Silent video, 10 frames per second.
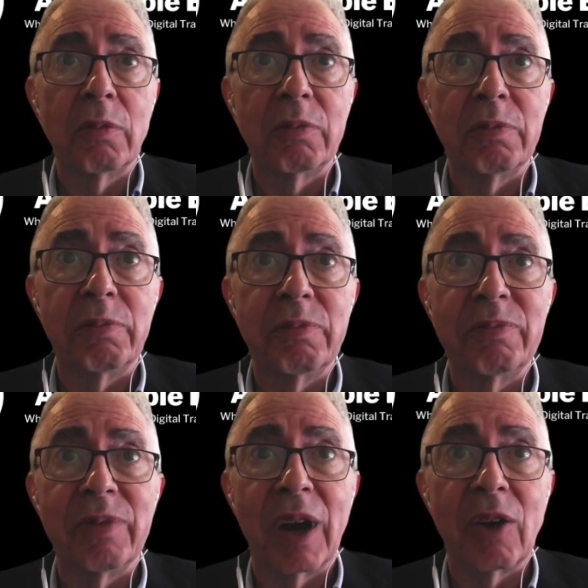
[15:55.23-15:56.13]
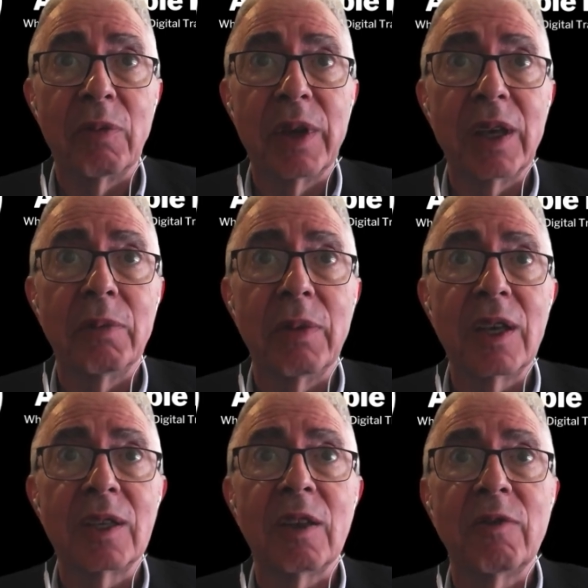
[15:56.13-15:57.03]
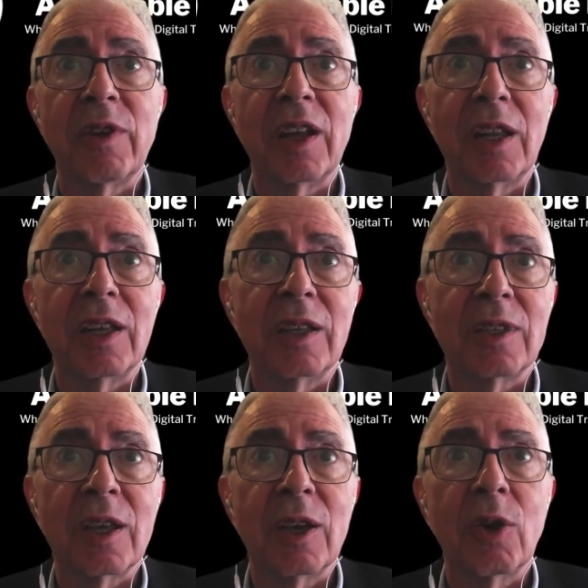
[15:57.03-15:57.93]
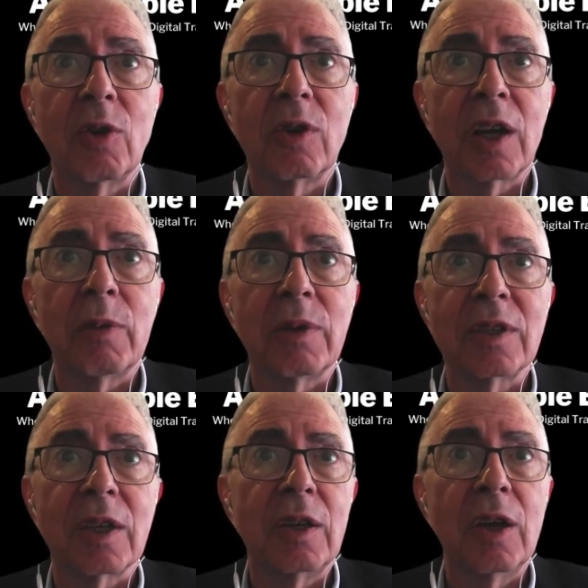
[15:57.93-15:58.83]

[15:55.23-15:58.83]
oh, I'll be amazed if any CEO will come and say,